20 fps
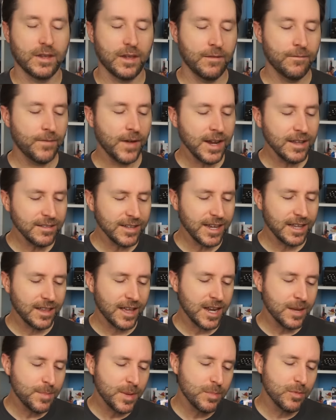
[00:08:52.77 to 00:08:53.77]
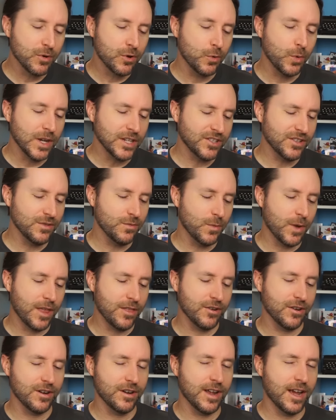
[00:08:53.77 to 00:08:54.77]
And finally, a lot of people question
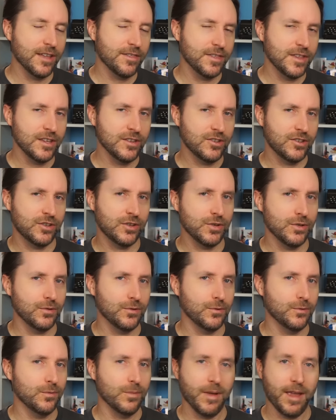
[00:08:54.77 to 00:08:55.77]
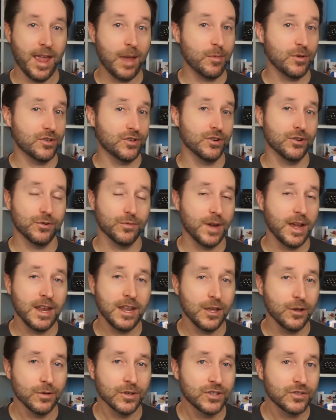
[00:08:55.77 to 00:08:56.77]
whether or not these two amateur
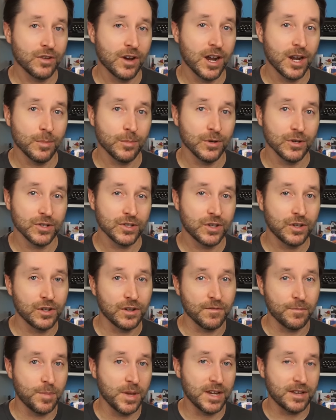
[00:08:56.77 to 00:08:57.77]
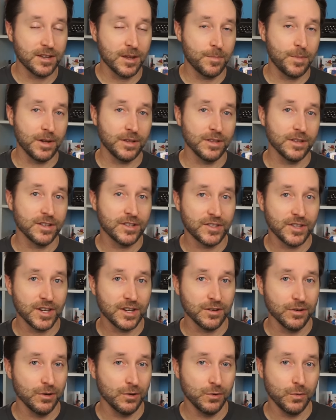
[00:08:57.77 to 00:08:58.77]
radio astronomers could have picked up on this
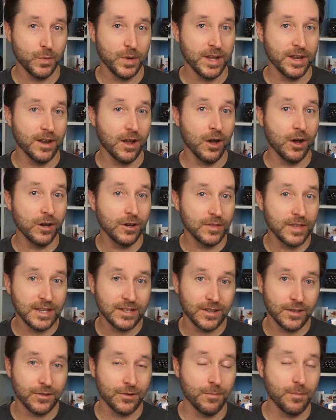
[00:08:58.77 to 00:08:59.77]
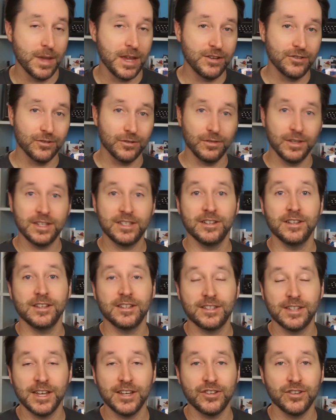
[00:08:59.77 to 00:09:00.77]
signal when all these other major listening
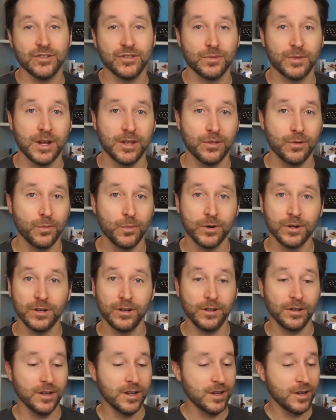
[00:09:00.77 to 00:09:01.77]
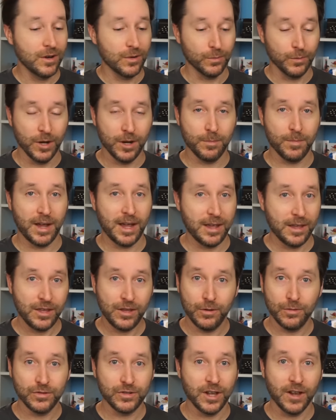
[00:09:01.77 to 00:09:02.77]
stations around the world, run by
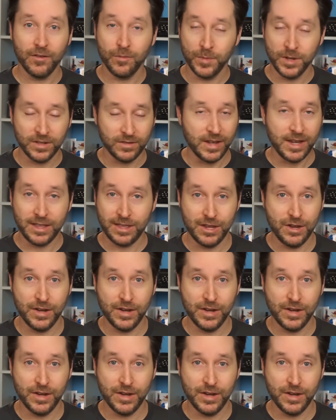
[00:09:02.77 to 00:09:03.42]
huge governments like the